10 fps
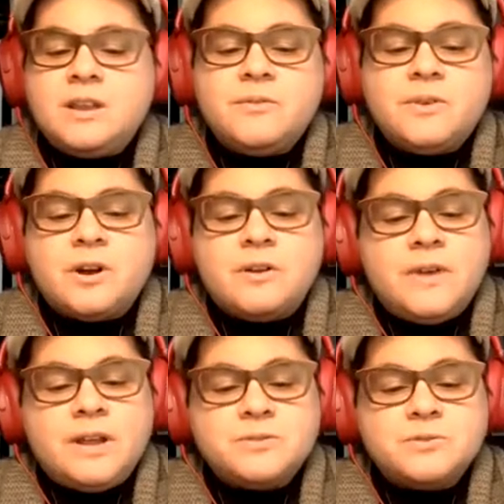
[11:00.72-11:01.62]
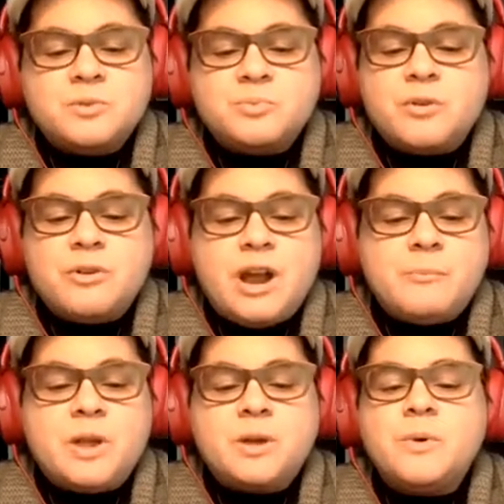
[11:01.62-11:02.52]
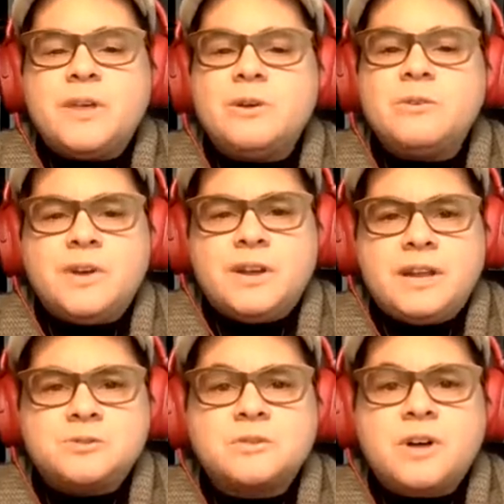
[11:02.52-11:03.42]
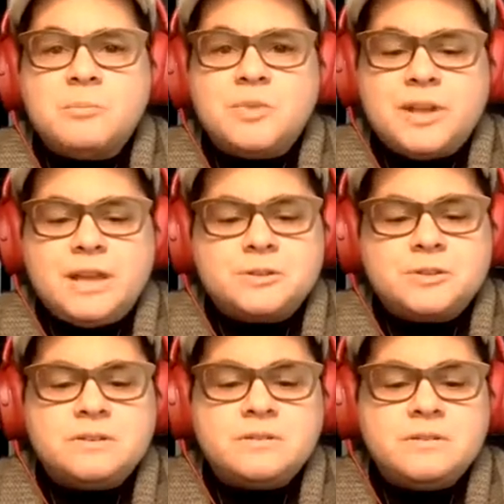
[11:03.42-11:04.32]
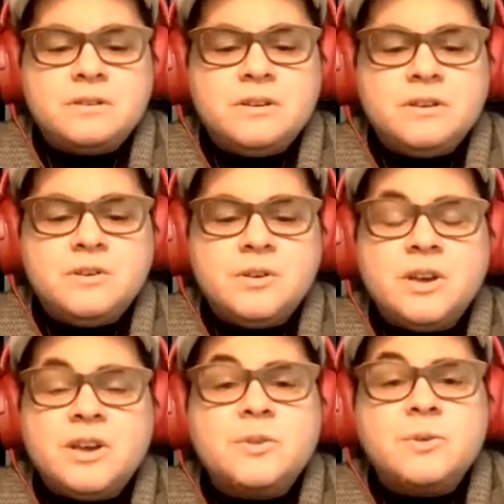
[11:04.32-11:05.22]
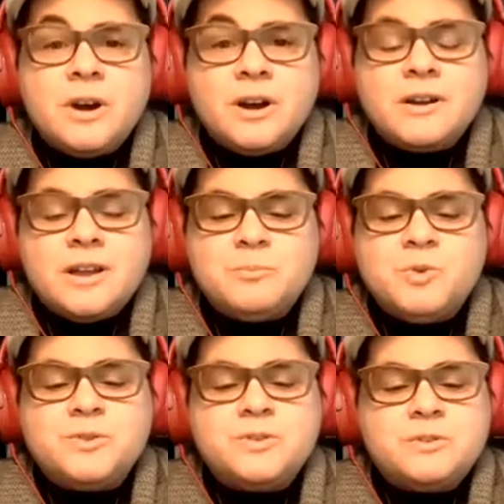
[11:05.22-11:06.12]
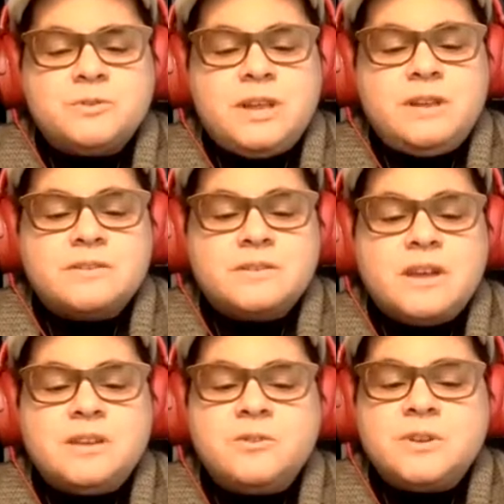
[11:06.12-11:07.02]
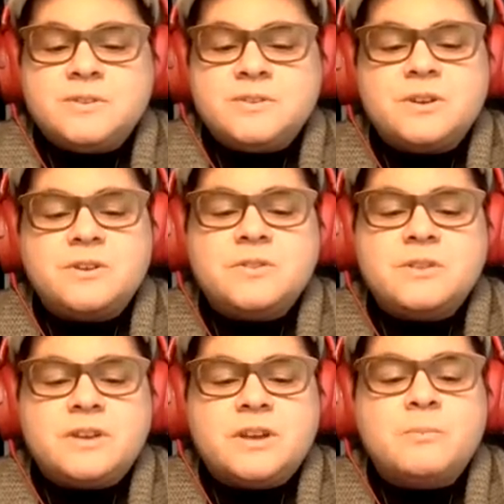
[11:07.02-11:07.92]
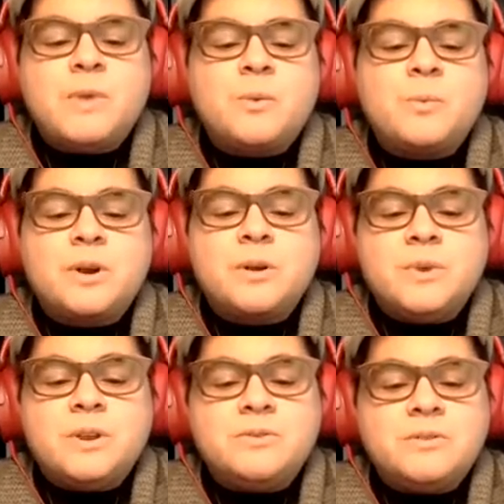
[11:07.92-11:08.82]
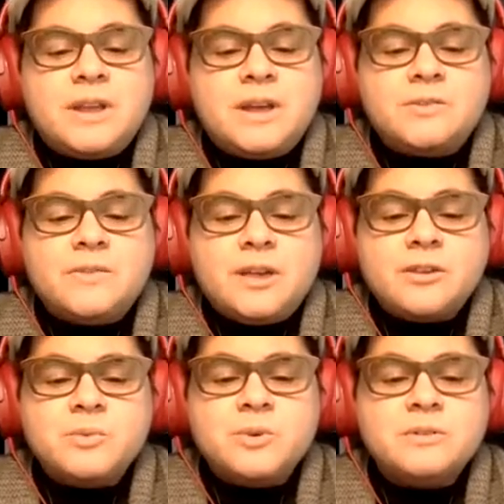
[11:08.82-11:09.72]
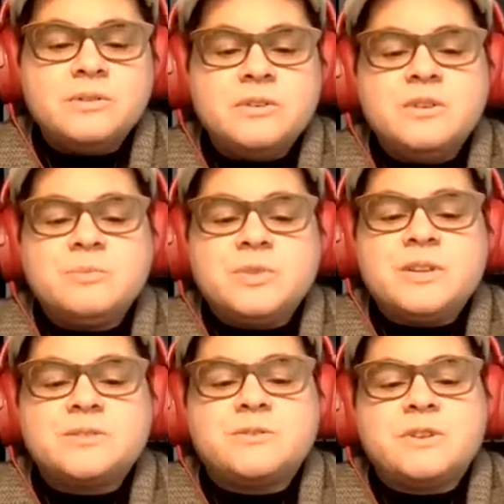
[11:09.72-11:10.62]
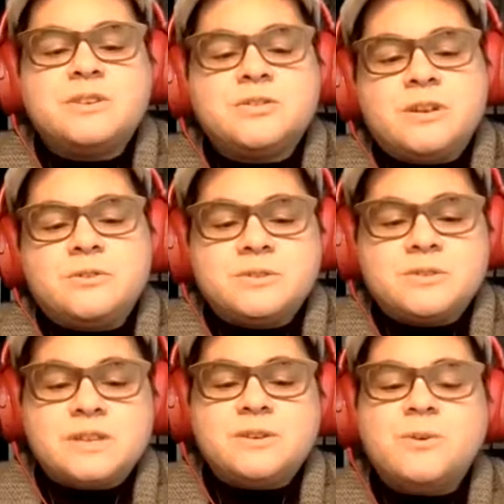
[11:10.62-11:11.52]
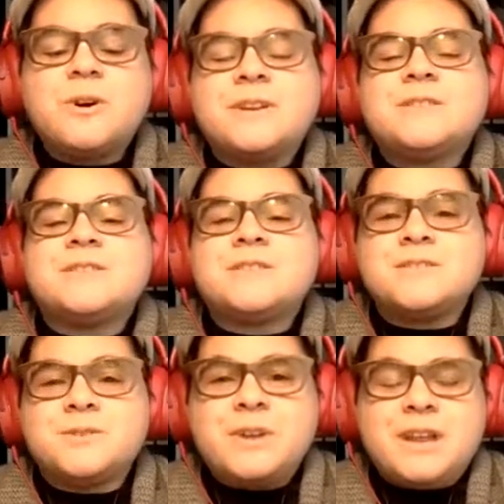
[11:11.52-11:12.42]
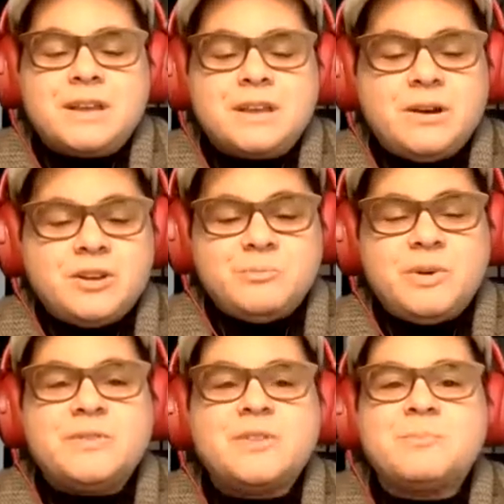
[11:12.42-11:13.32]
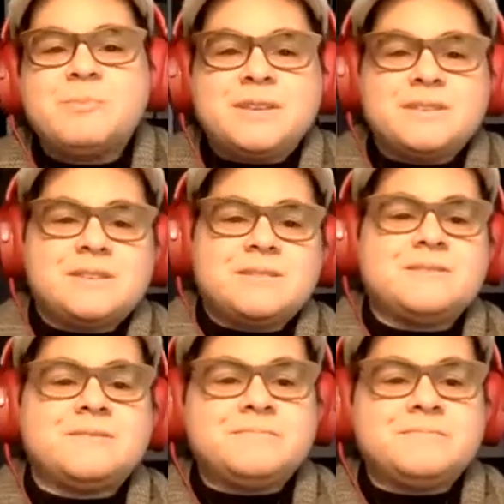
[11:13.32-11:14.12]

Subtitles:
of our events or programming without financial obligation. If you are able to donate and you consider the time and work we do together valuable, please donate generously or consider donating on a monthly basis.